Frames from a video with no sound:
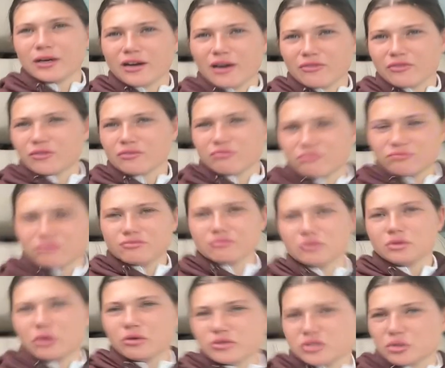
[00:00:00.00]
I'm
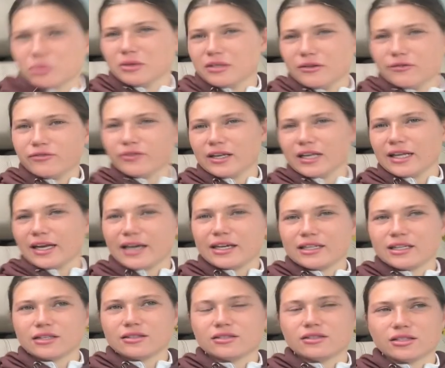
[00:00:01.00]
not doing
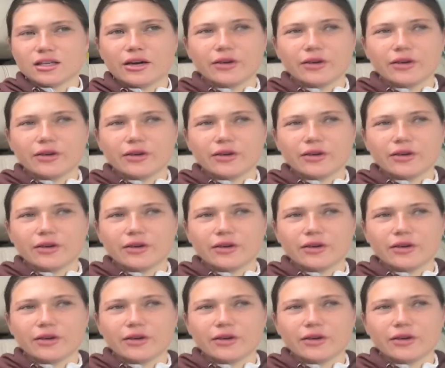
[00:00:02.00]
affiliated. So